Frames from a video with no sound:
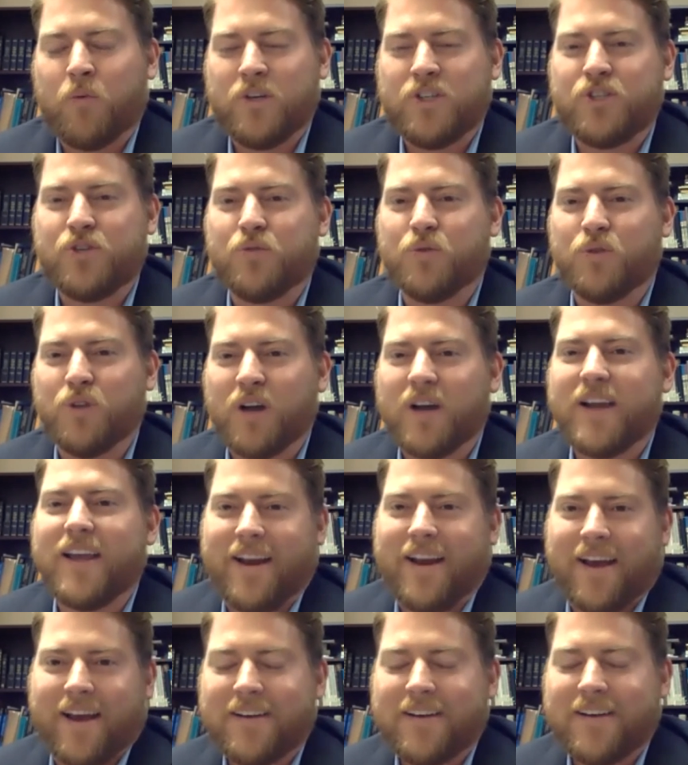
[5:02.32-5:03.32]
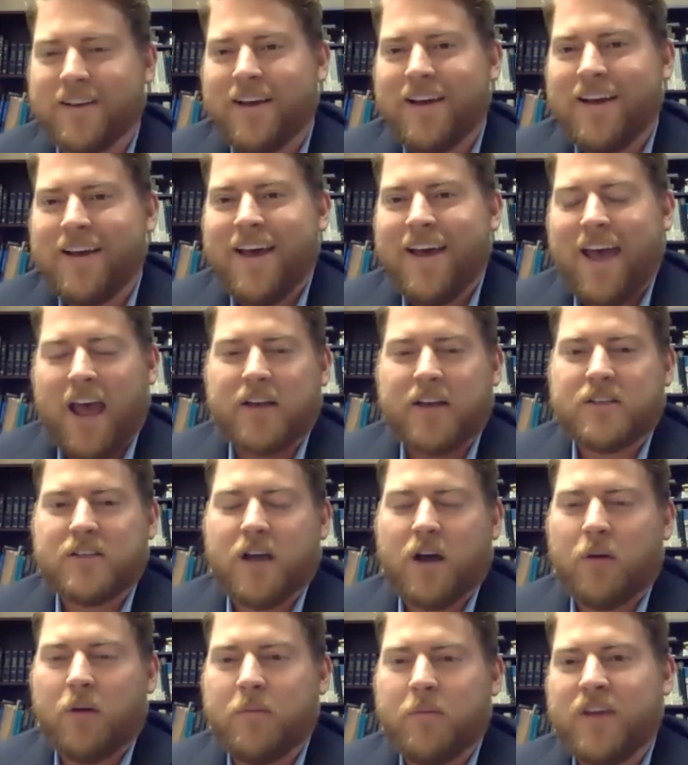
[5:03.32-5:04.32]
Would you look at it and
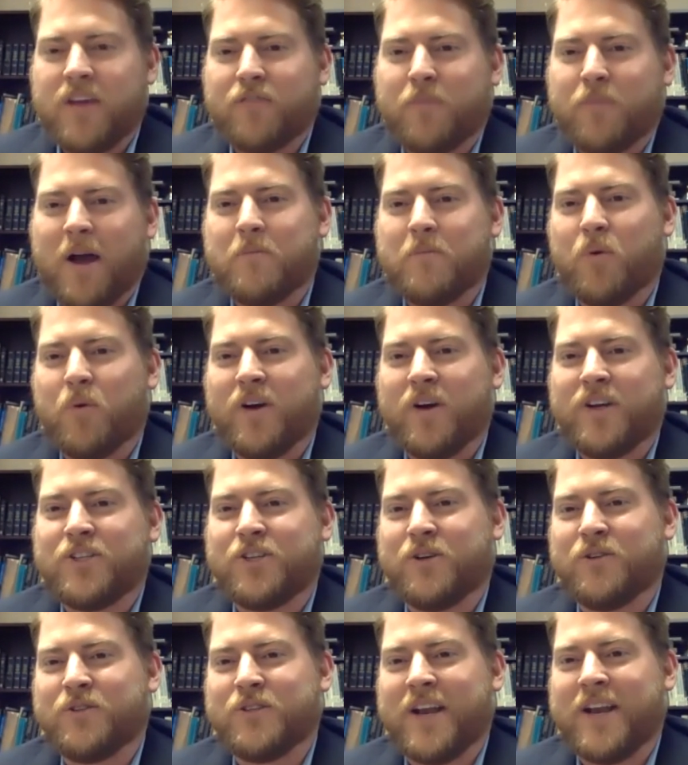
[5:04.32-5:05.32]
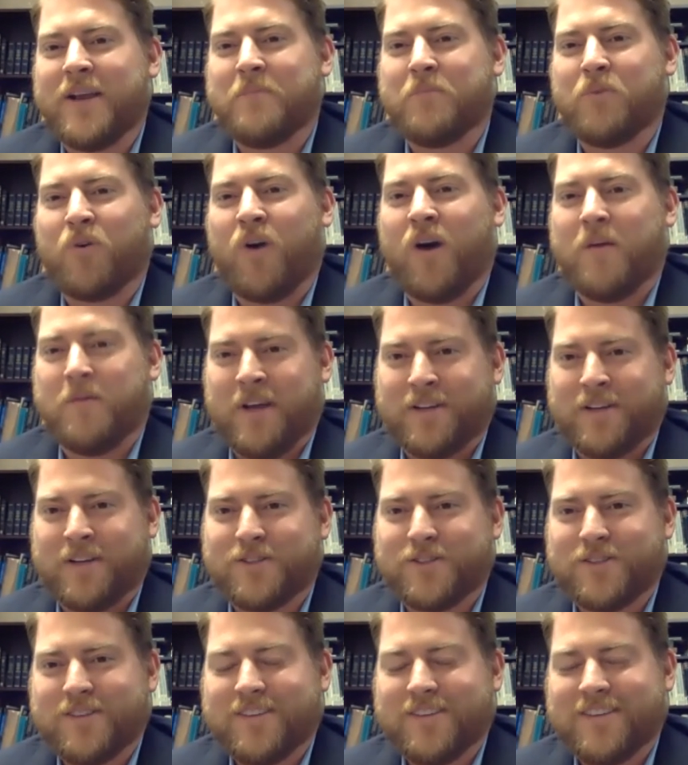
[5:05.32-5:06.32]
tell me if my boy shows any
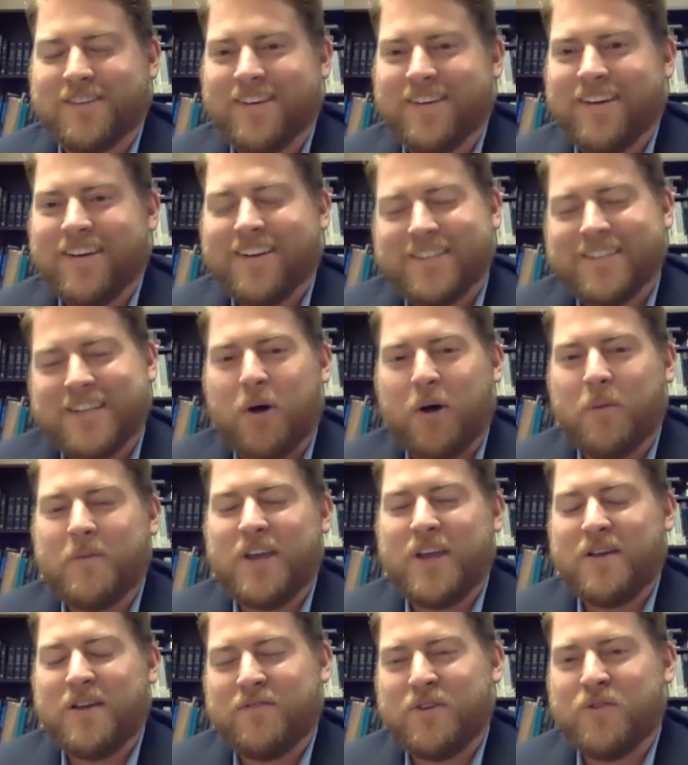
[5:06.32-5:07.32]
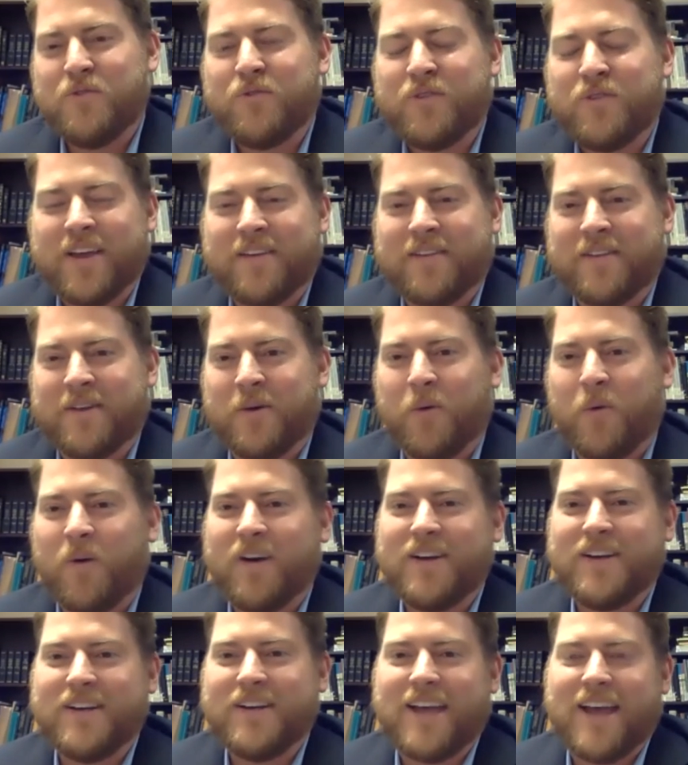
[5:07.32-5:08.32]
promise. Tell me if you think that
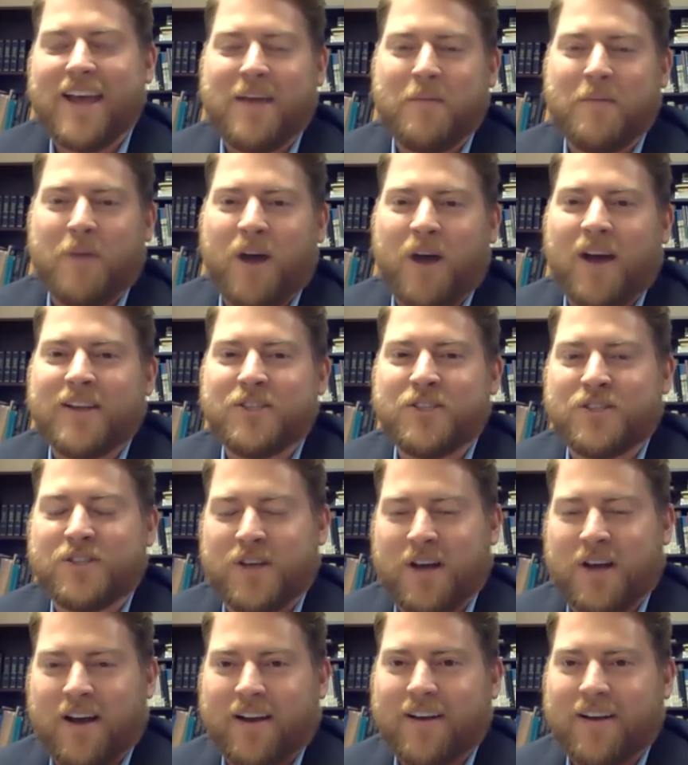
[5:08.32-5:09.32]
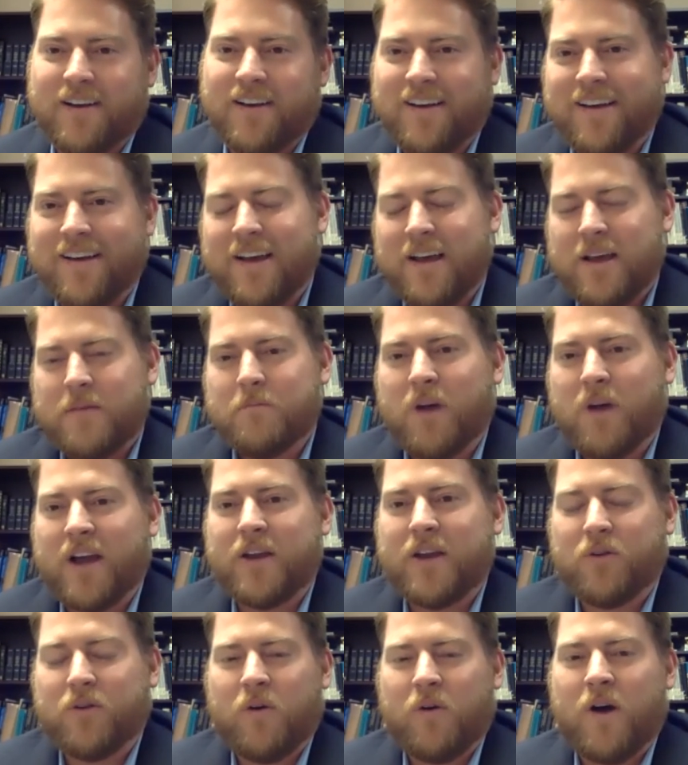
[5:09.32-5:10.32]
one day my son
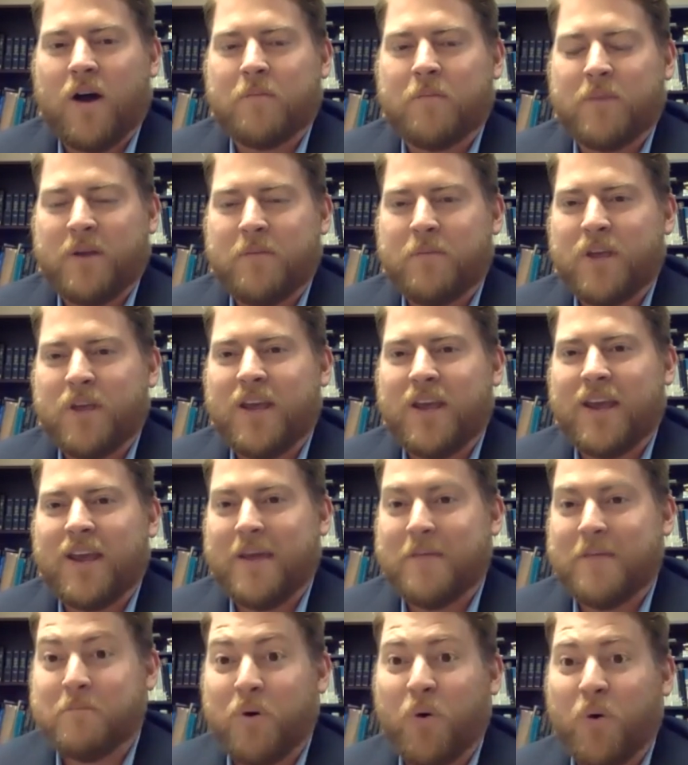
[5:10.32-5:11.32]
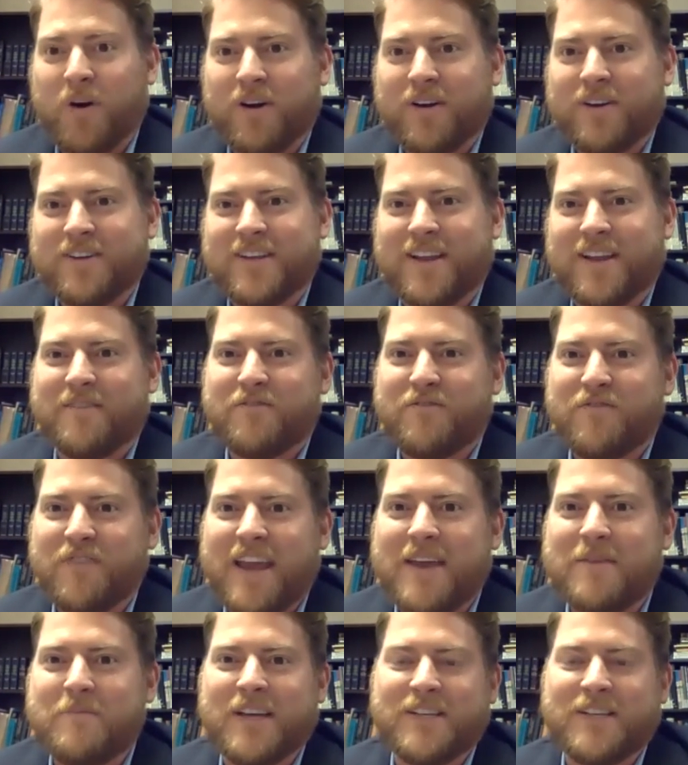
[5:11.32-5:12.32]
might grow up and be important and
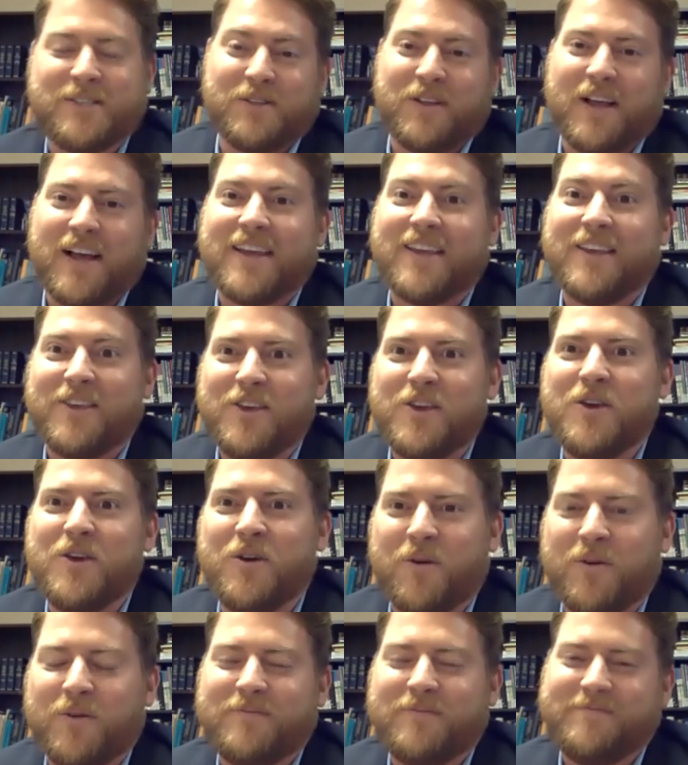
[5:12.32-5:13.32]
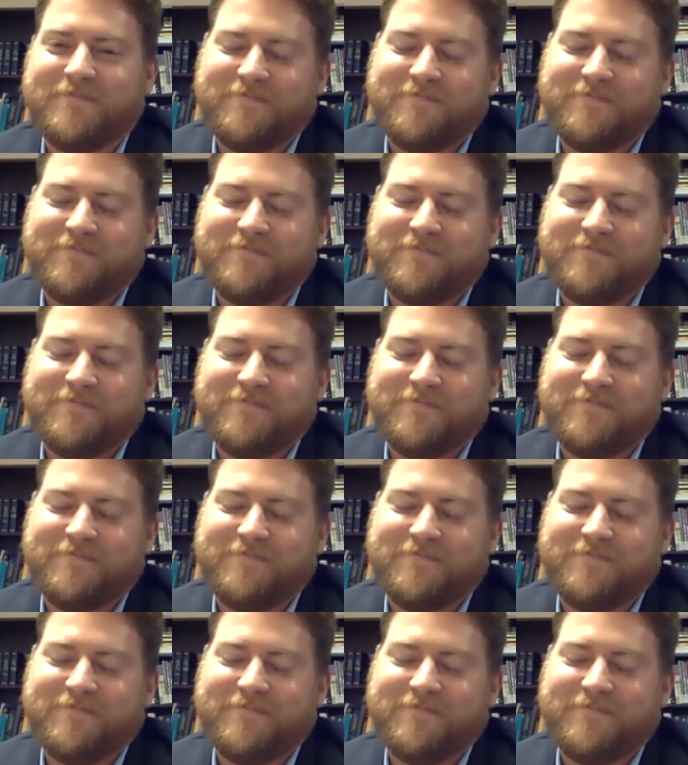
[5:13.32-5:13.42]
famous like you.